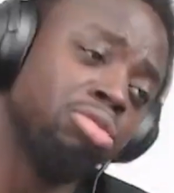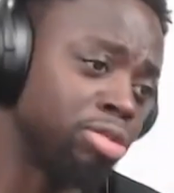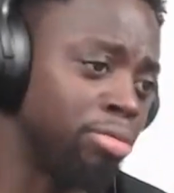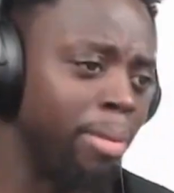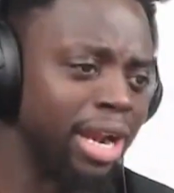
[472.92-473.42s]

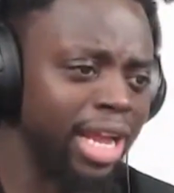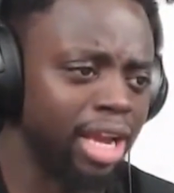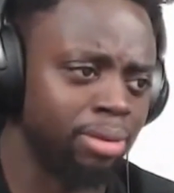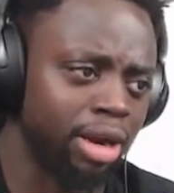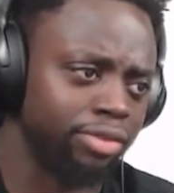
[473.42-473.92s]
But my neck,
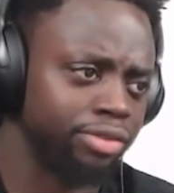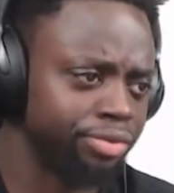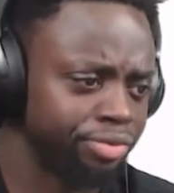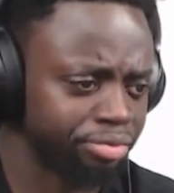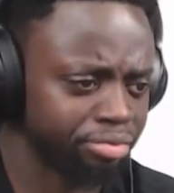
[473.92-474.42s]
bro.
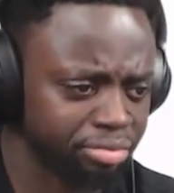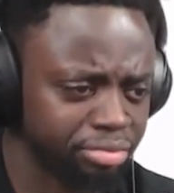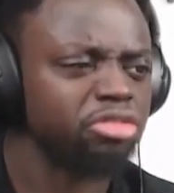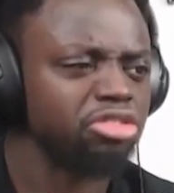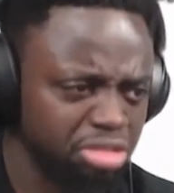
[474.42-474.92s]

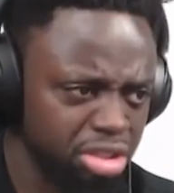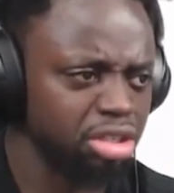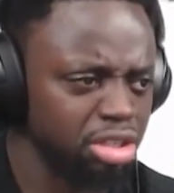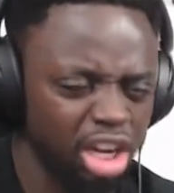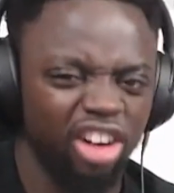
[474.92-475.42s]

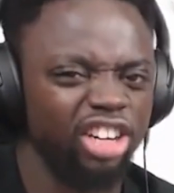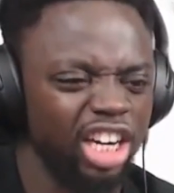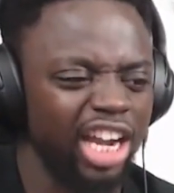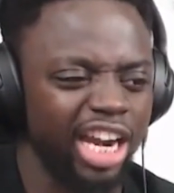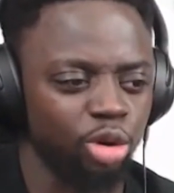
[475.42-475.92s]
I really
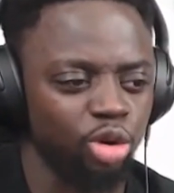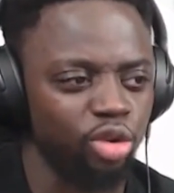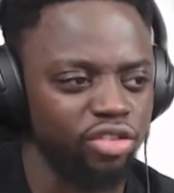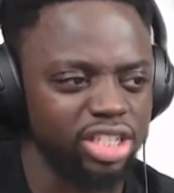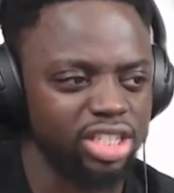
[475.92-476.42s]
like the
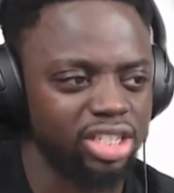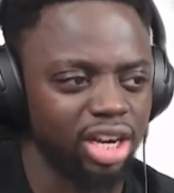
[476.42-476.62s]
chorus.